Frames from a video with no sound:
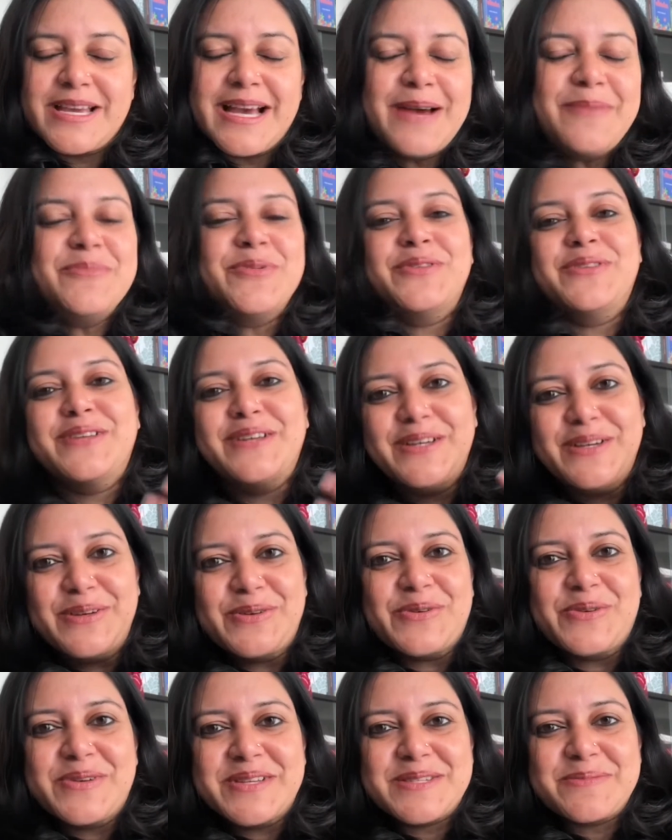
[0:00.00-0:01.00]
I'm not the
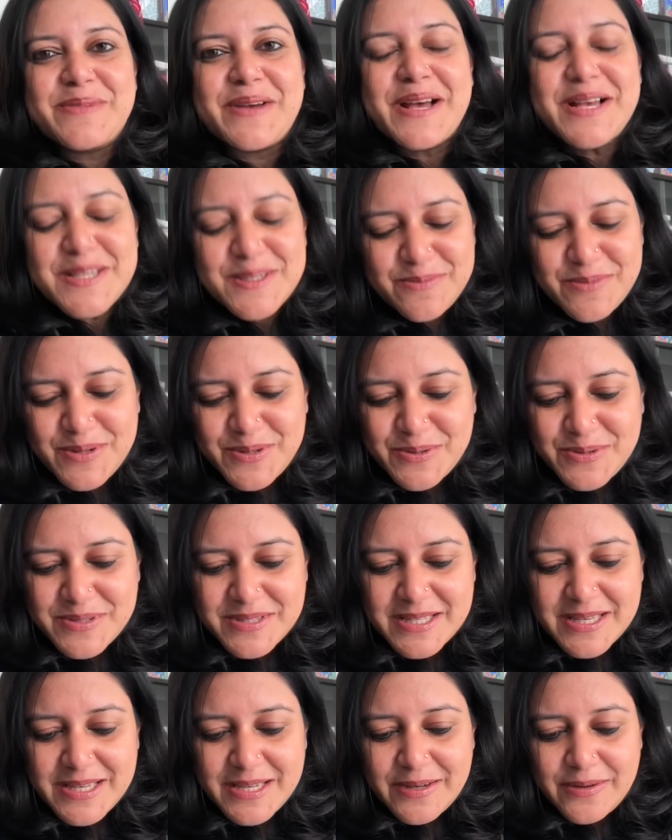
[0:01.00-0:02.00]
hero, it's my husband who's
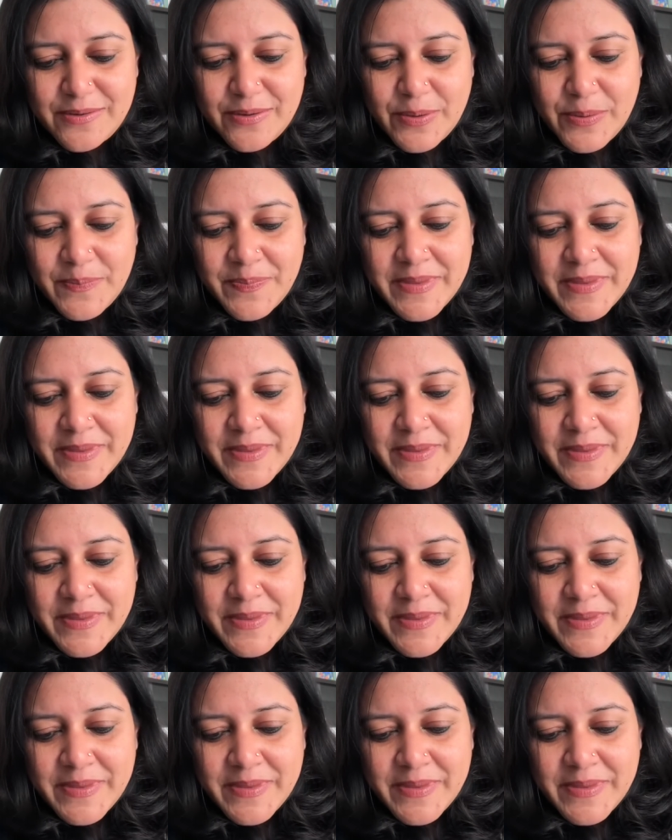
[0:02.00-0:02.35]
the hero.